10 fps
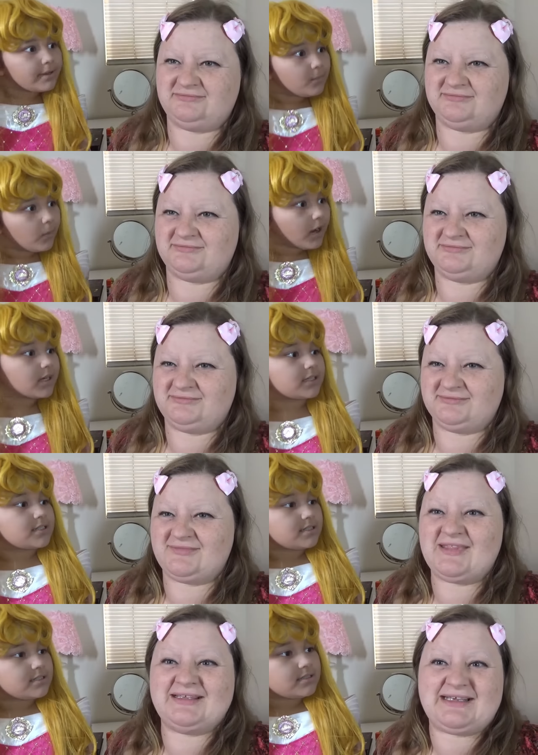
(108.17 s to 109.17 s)
Speaker 1: it worked!
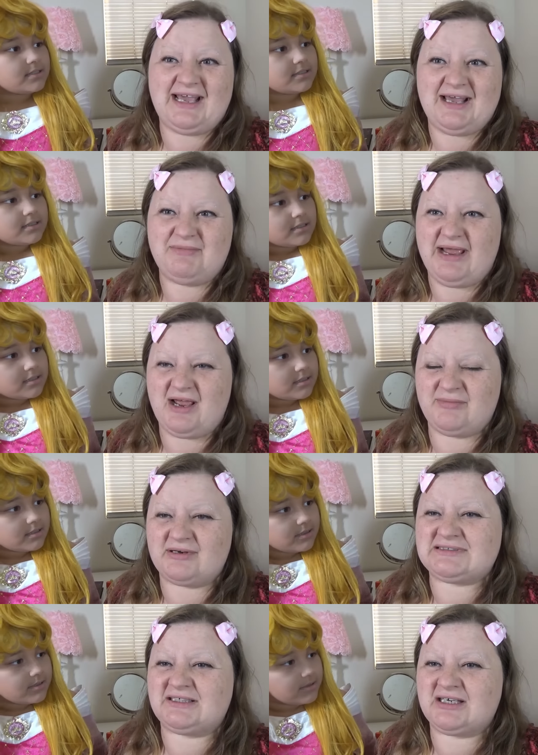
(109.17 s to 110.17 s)
Yeah, my eyebrows
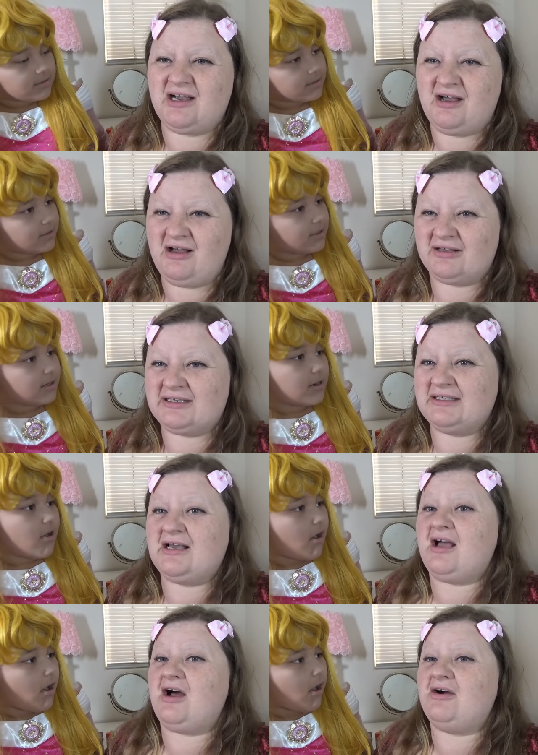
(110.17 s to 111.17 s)
are gone.
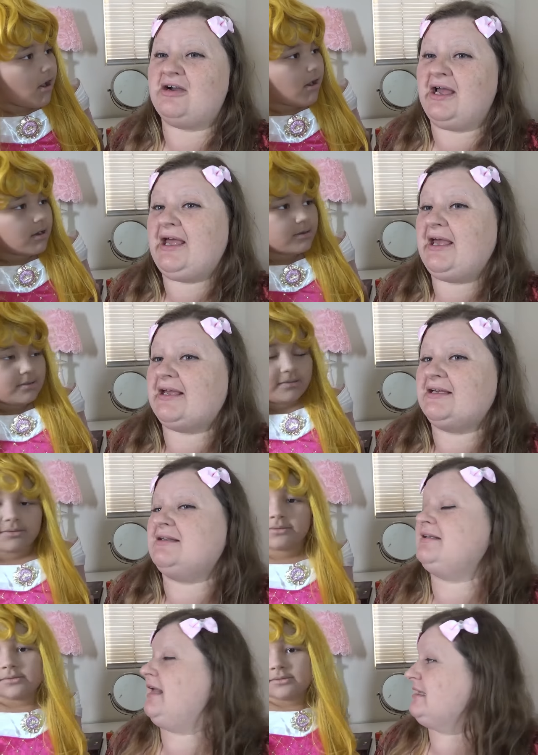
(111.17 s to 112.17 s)
Okay,
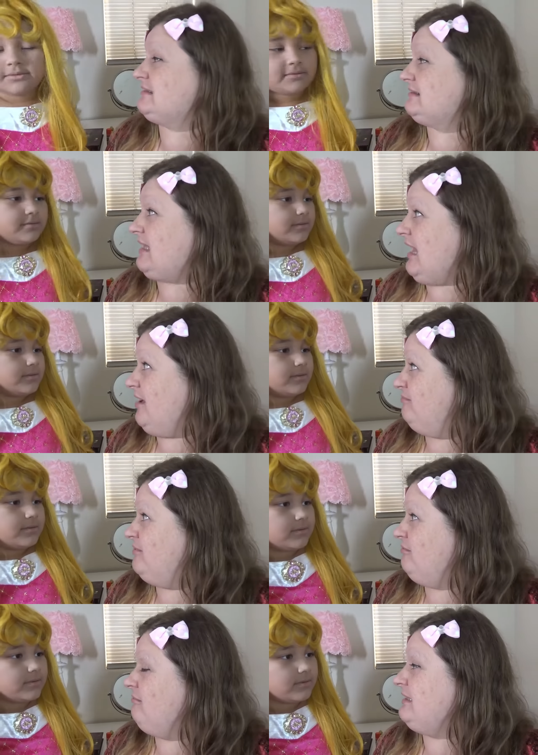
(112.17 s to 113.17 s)
next step,
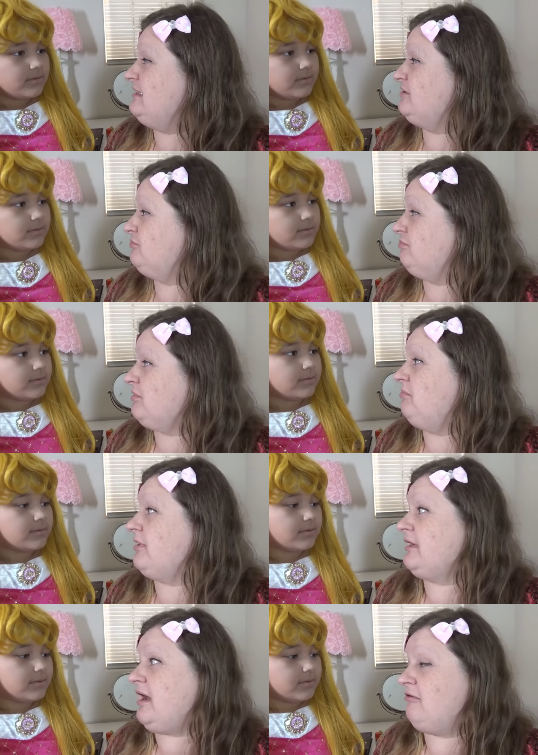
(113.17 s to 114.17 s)
we need to prepare
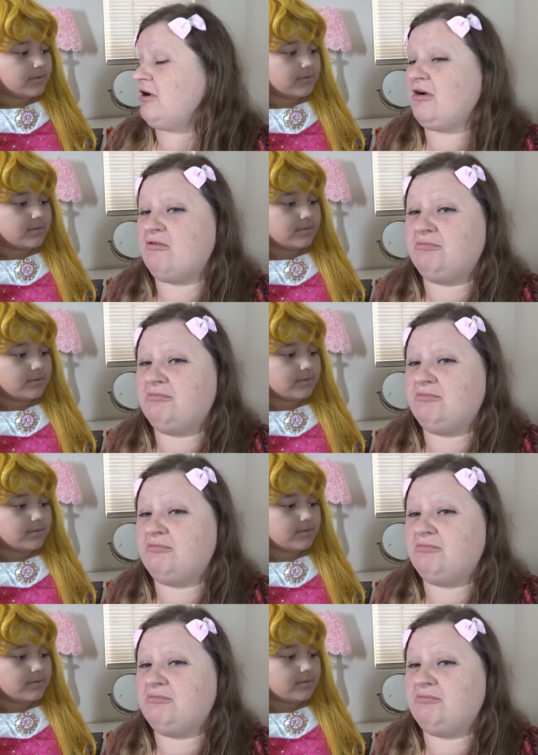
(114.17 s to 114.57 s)
our own